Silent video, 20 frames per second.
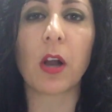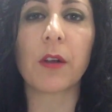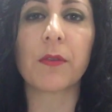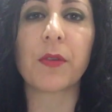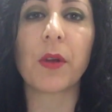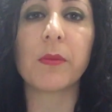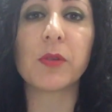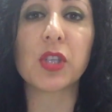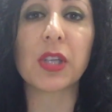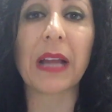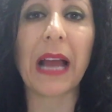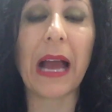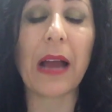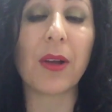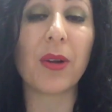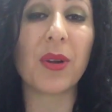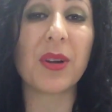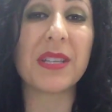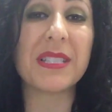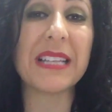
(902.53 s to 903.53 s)
are from
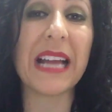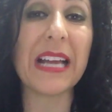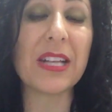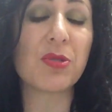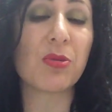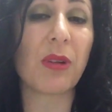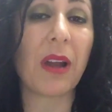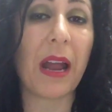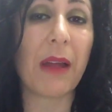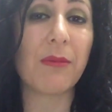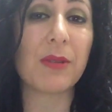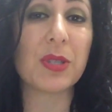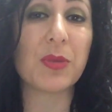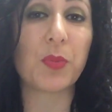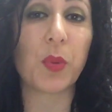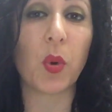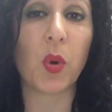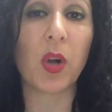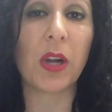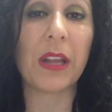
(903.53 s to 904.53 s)
Chicago, because that's where I was
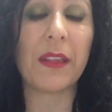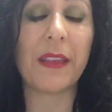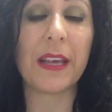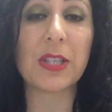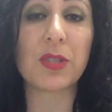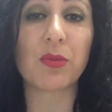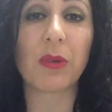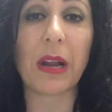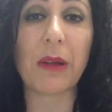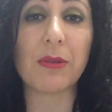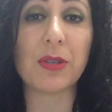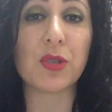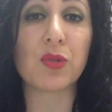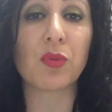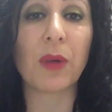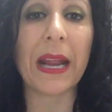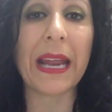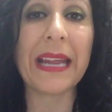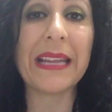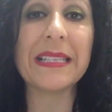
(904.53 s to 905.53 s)
born and that's where I was
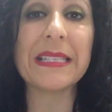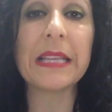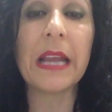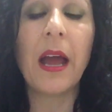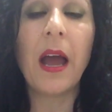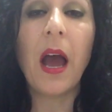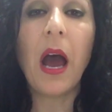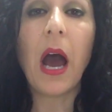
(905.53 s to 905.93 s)
raised.